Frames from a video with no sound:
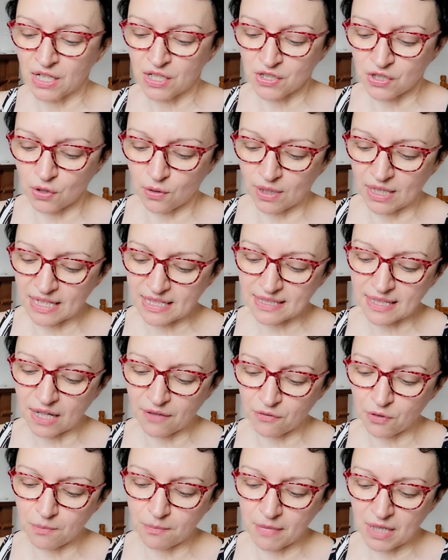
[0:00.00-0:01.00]
So let's
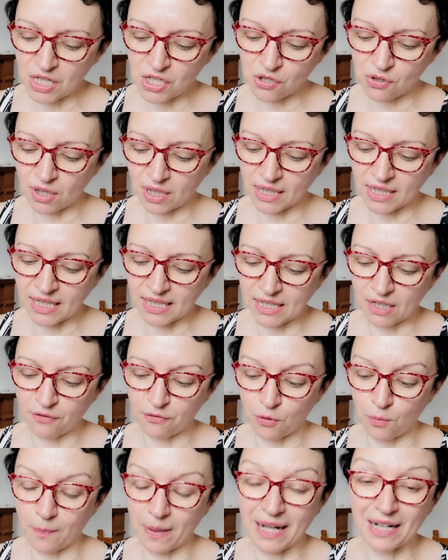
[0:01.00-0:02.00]
have a major arcana
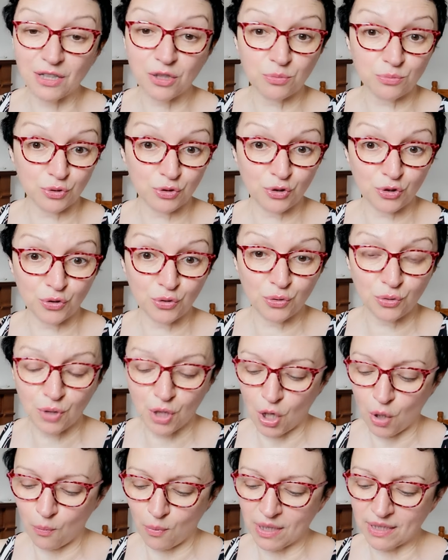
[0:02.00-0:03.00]
for pile number two.
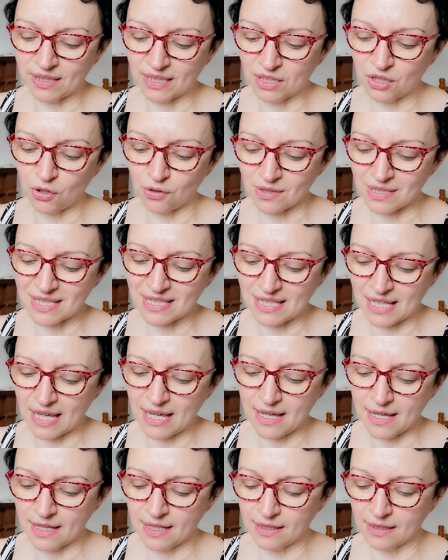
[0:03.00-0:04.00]
What they're not
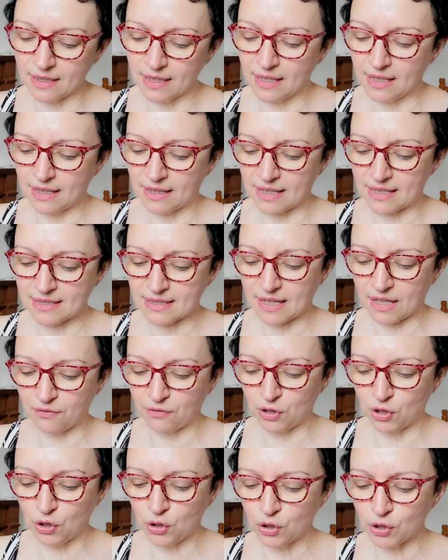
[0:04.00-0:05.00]
saying, let's
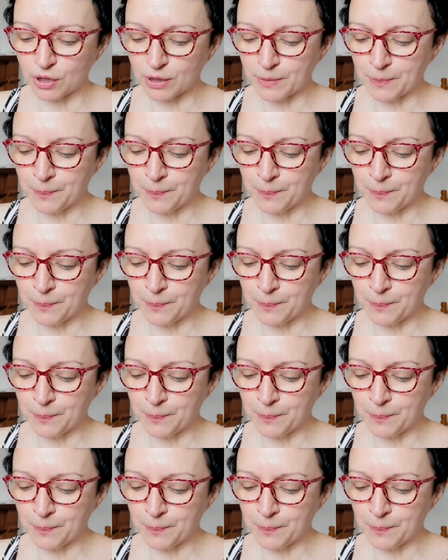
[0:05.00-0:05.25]
have a look.